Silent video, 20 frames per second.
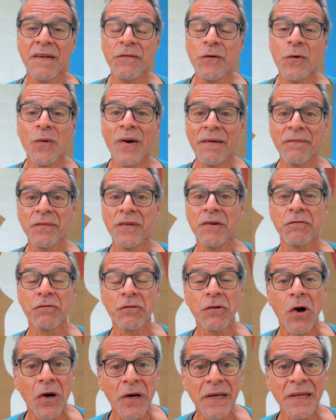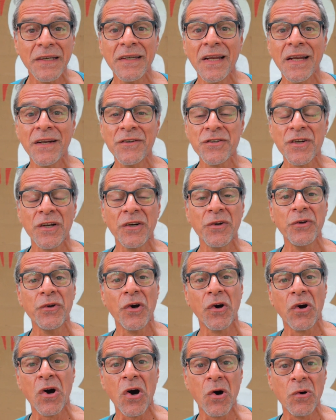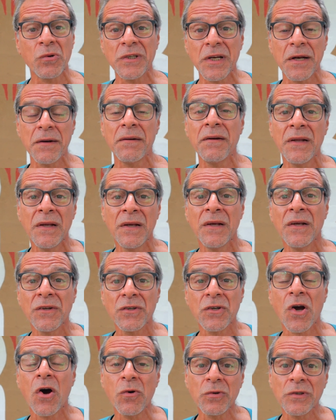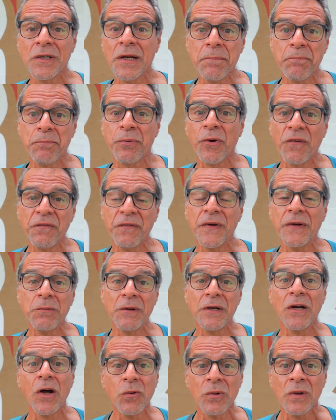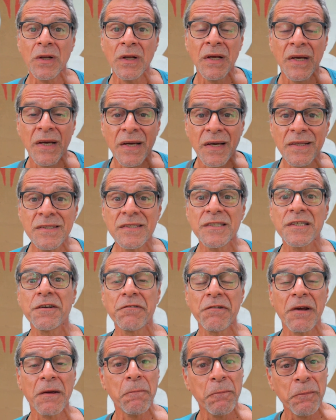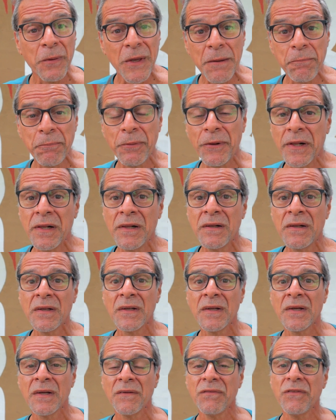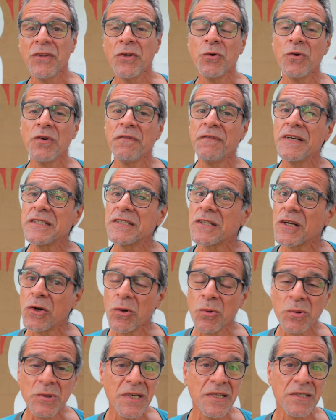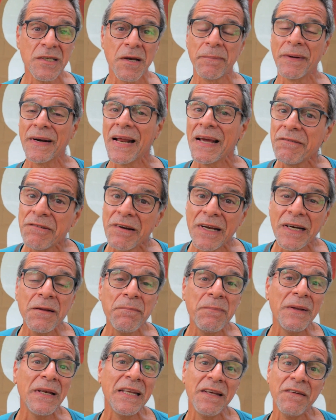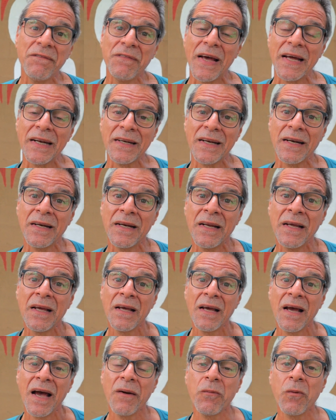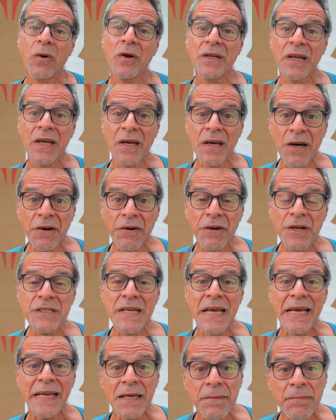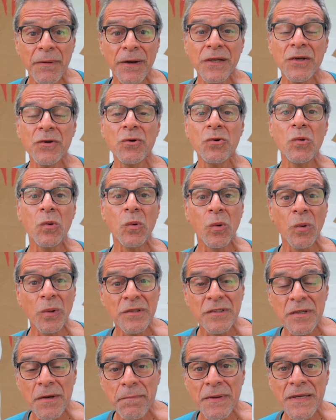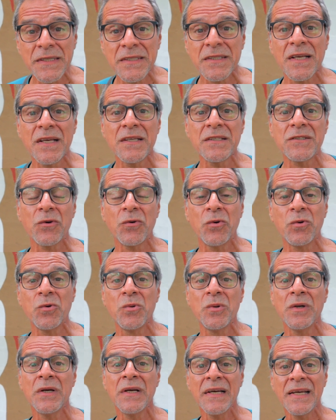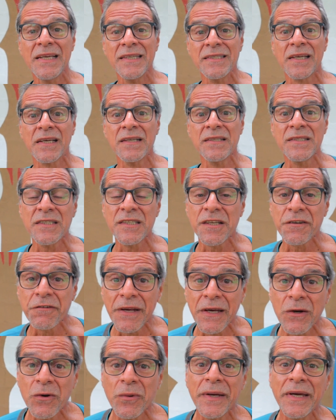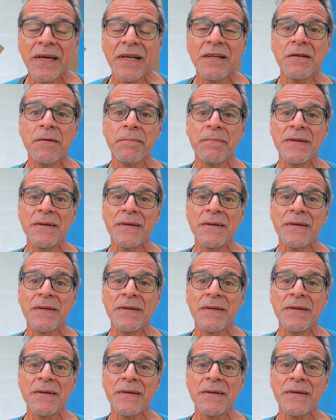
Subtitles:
if you have the wrong intention or you're counting profit without considering people, the universe closes up. And I really believe that, and I want to encourage anybody who owns a business or who is considering going into